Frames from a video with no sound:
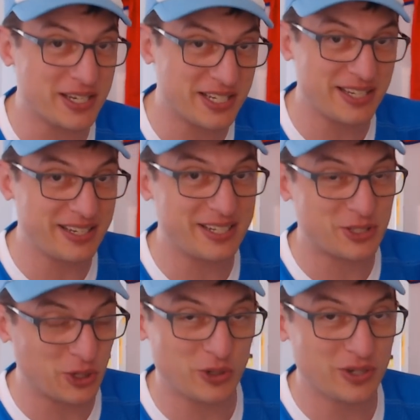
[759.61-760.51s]
So you need
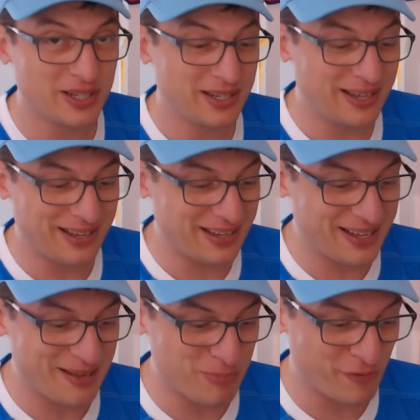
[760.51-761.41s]
two
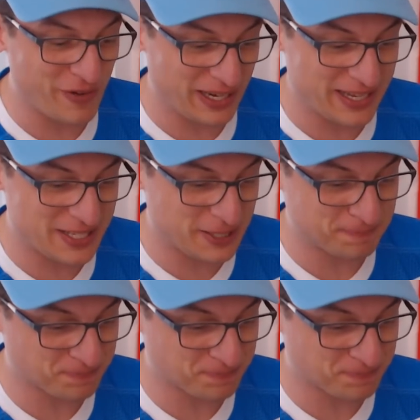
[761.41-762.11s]
uh, Boffellis.